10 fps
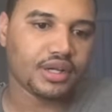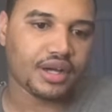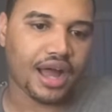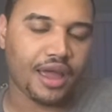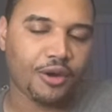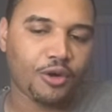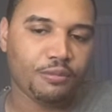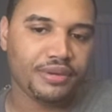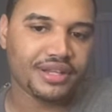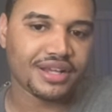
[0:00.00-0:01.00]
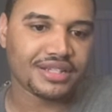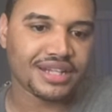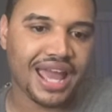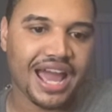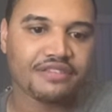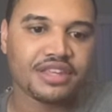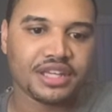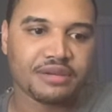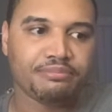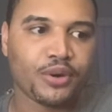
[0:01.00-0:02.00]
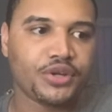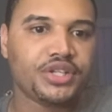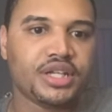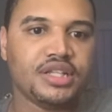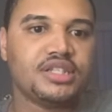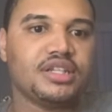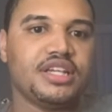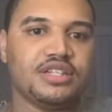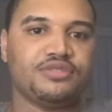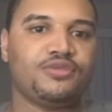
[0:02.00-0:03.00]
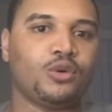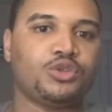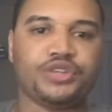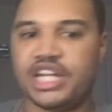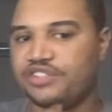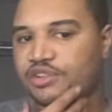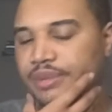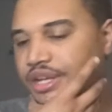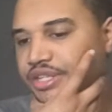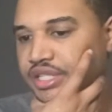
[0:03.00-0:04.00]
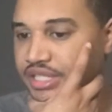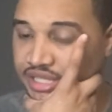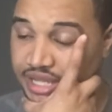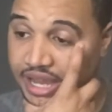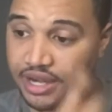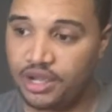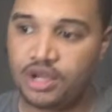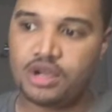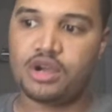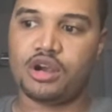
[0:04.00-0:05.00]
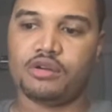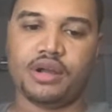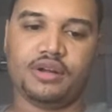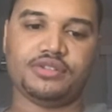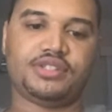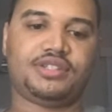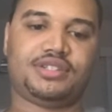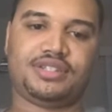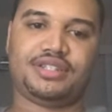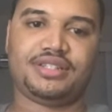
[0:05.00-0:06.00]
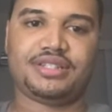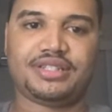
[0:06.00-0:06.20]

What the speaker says: I hope he doesn't have to get pushed into his full transformation state, or else...